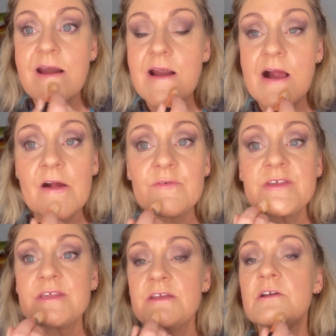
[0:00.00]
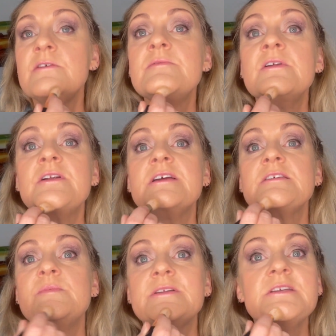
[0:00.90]
I was, you know, not
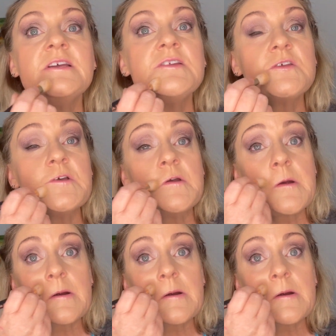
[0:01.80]
expecting it to.